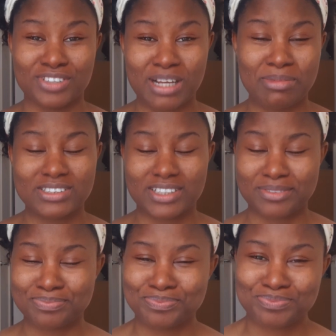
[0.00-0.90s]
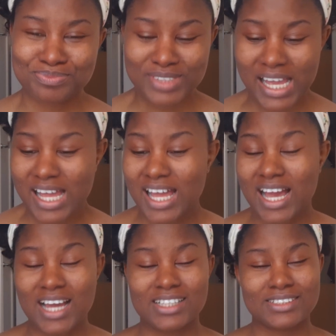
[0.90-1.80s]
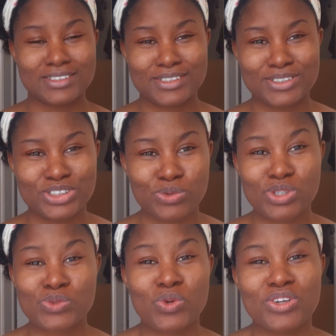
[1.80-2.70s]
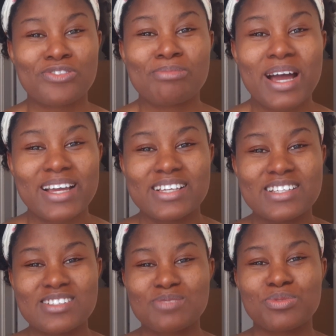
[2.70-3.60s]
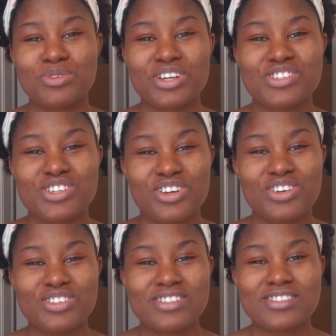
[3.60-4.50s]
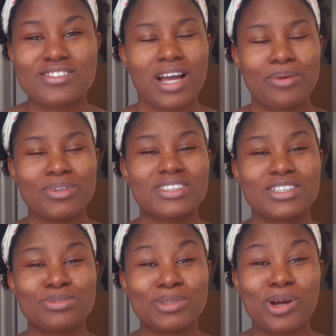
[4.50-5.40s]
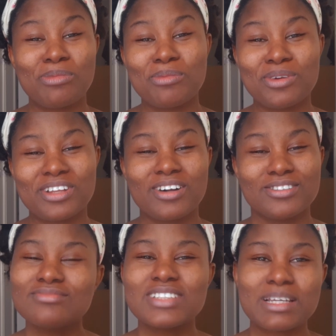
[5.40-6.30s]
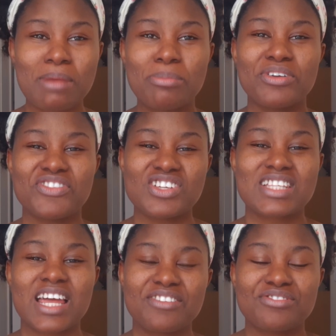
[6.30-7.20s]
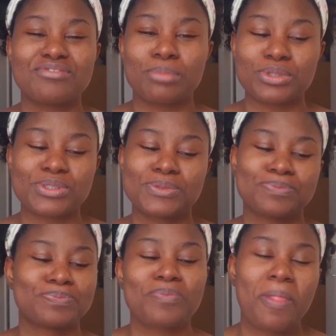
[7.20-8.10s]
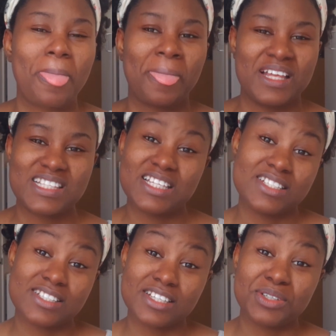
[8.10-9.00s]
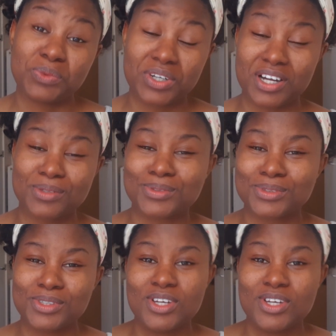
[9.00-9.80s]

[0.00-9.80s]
for that matter. And she was one of my inspirations. I wanted to become a model in my previous life, but things didn't work out.